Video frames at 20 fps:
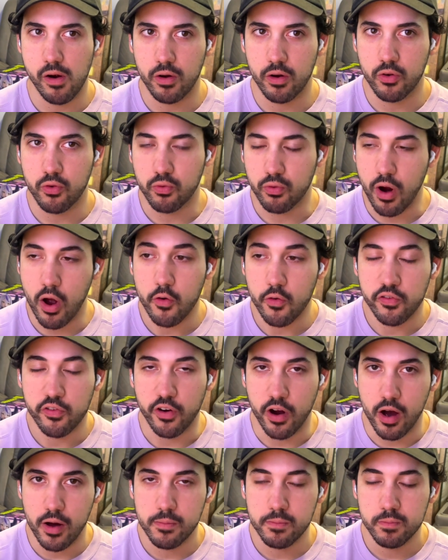grow
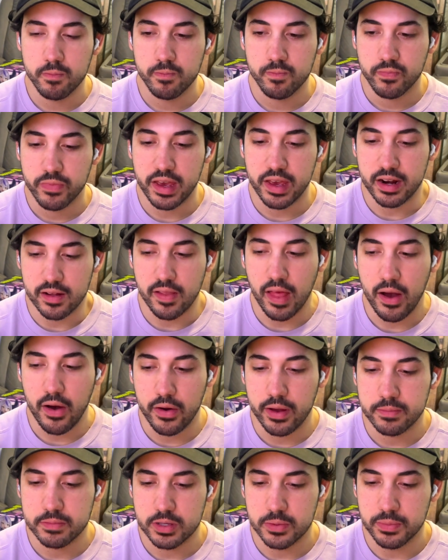from and allow
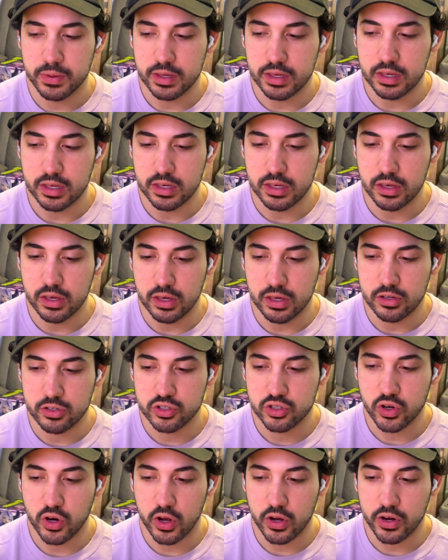him to be
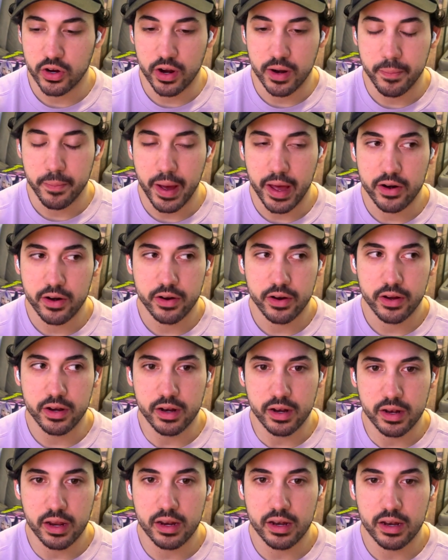stronger and better
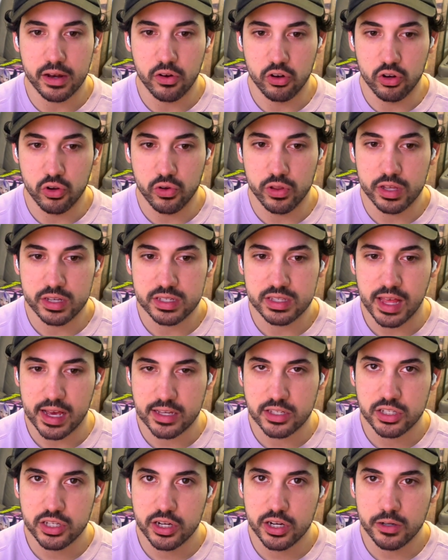and do this
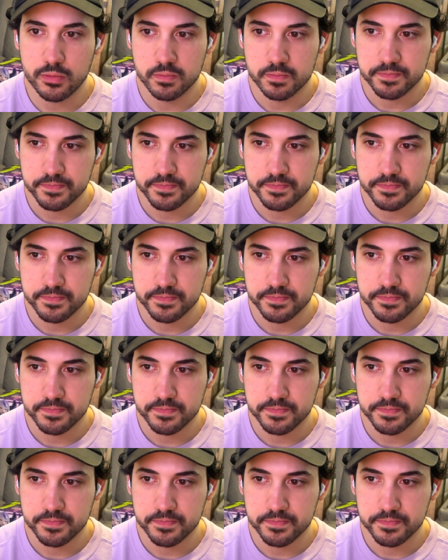next year?